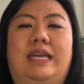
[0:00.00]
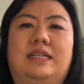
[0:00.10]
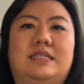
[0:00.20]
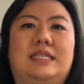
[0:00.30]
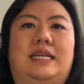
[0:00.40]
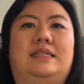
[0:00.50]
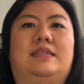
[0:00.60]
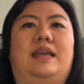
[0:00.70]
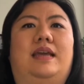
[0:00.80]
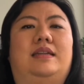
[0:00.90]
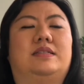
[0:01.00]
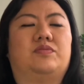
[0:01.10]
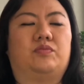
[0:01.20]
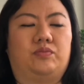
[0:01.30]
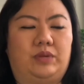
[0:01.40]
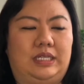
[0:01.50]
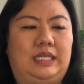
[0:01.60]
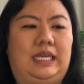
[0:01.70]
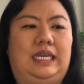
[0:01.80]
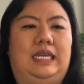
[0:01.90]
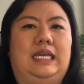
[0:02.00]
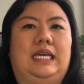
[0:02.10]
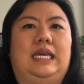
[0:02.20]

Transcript: end in sight, and it's really